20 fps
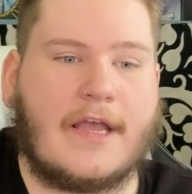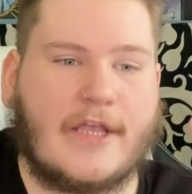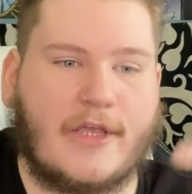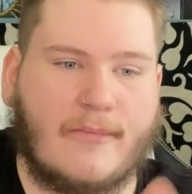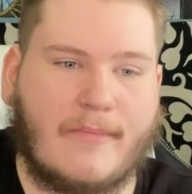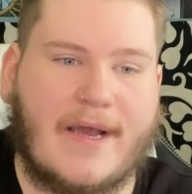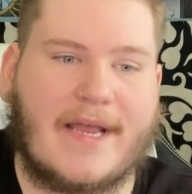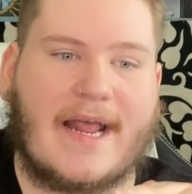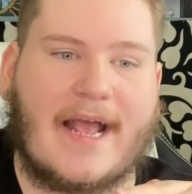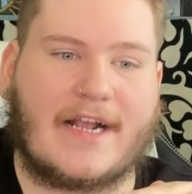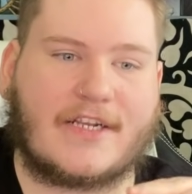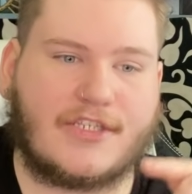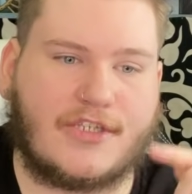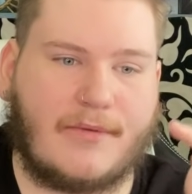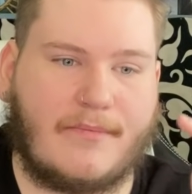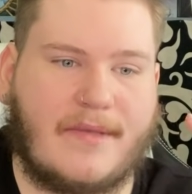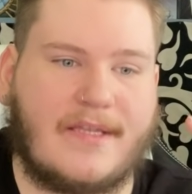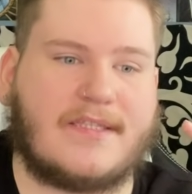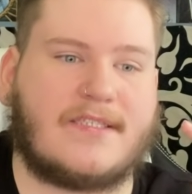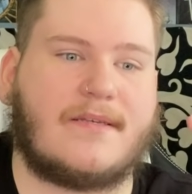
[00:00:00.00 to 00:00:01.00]
you might
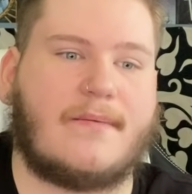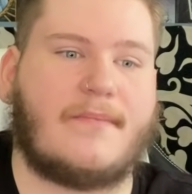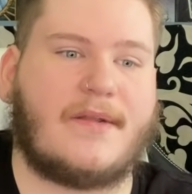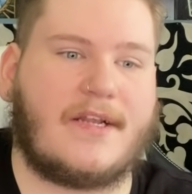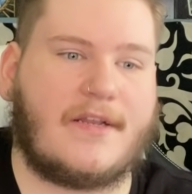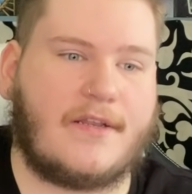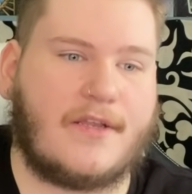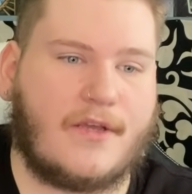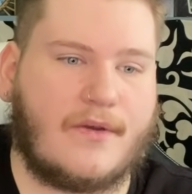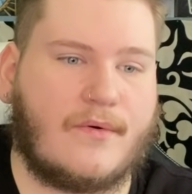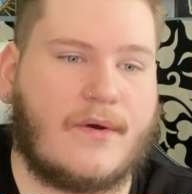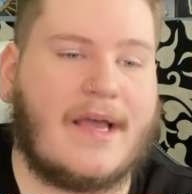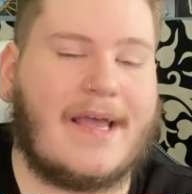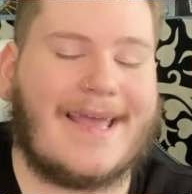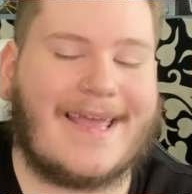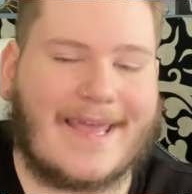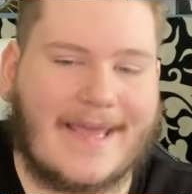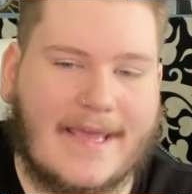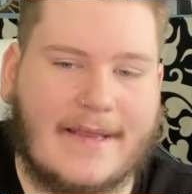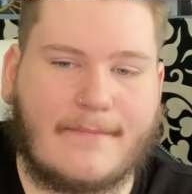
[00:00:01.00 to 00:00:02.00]
actually meet somebody new
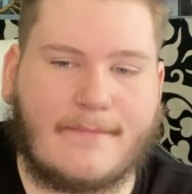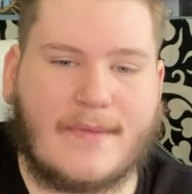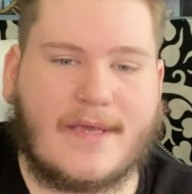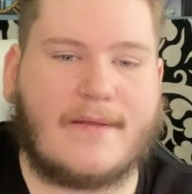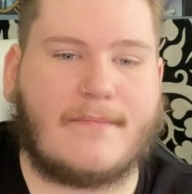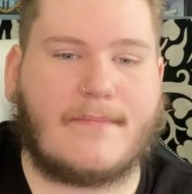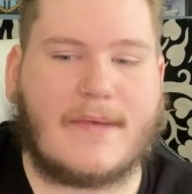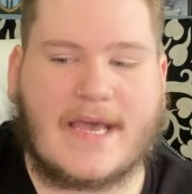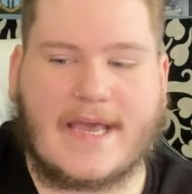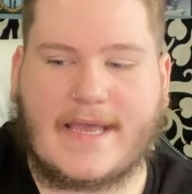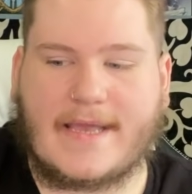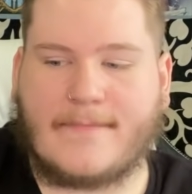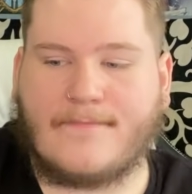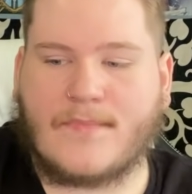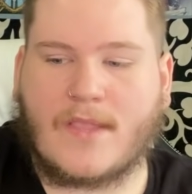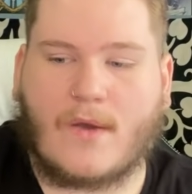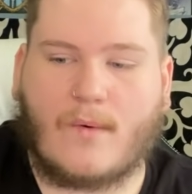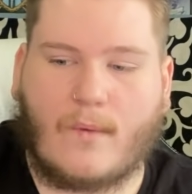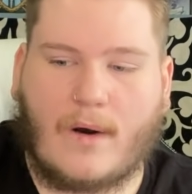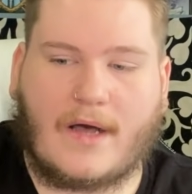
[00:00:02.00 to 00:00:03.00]
in mid-May
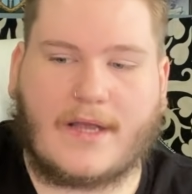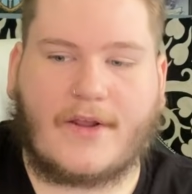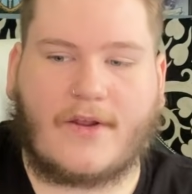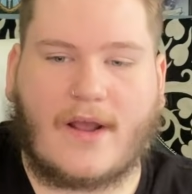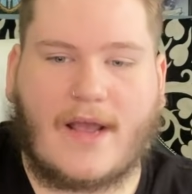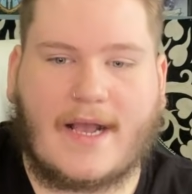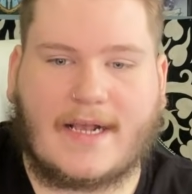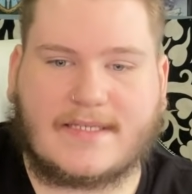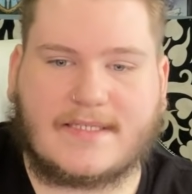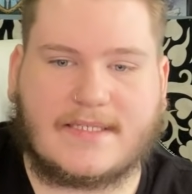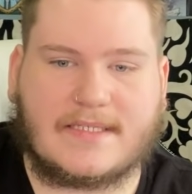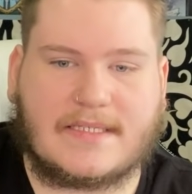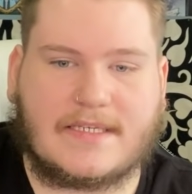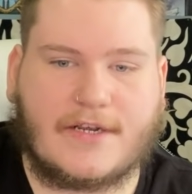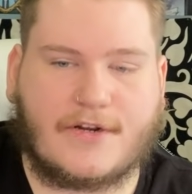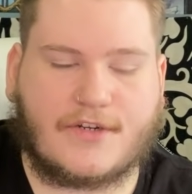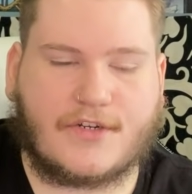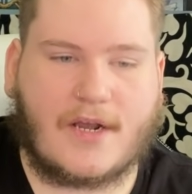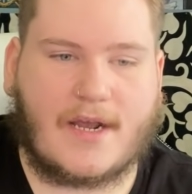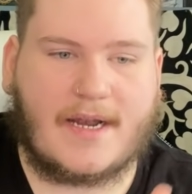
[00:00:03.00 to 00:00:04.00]
while your ex is
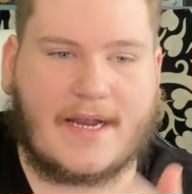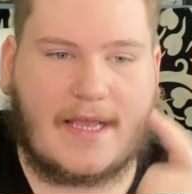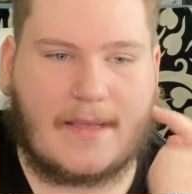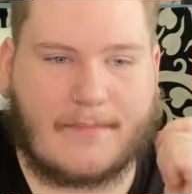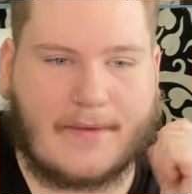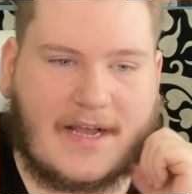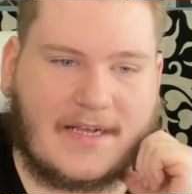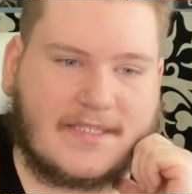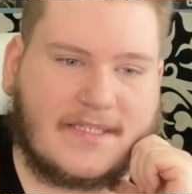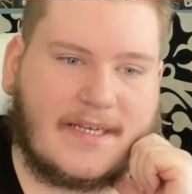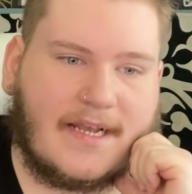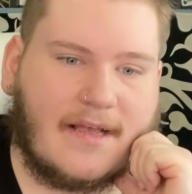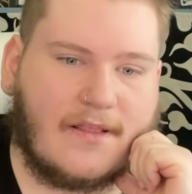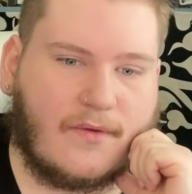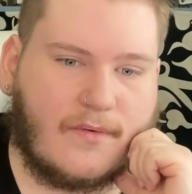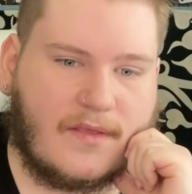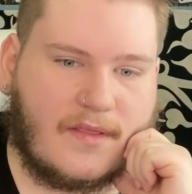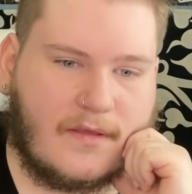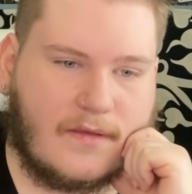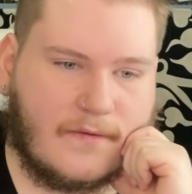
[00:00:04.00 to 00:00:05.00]
here trying to get back
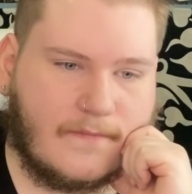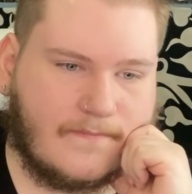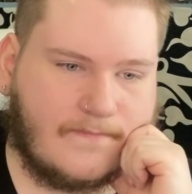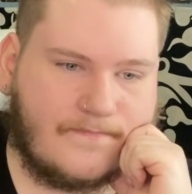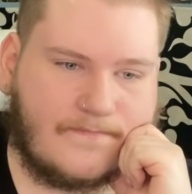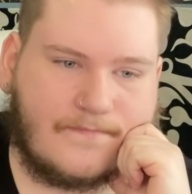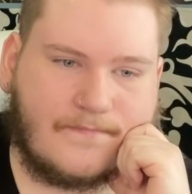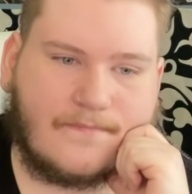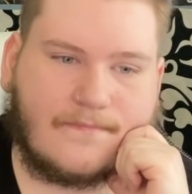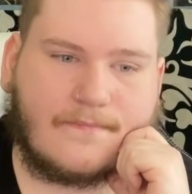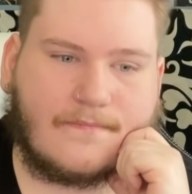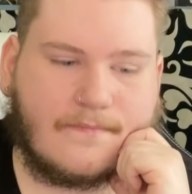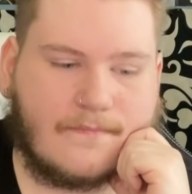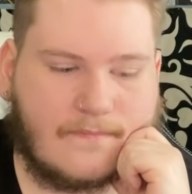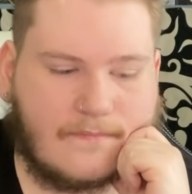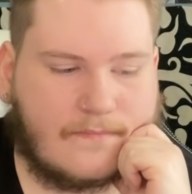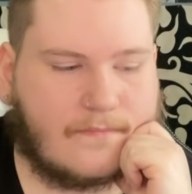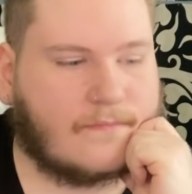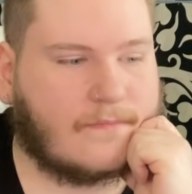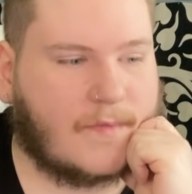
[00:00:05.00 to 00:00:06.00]
together with you
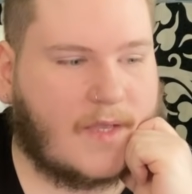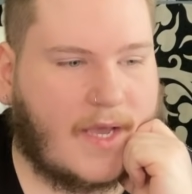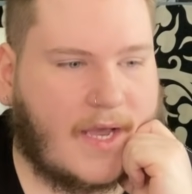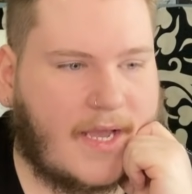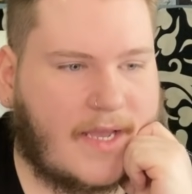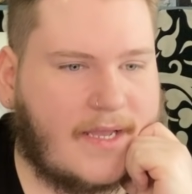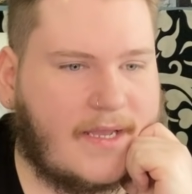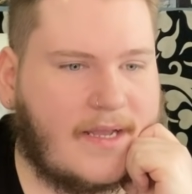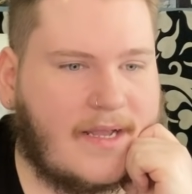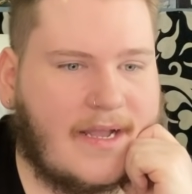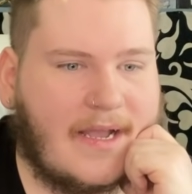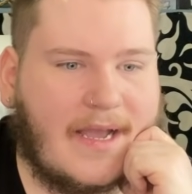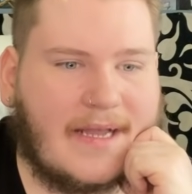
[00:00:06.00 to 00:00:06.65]
okay?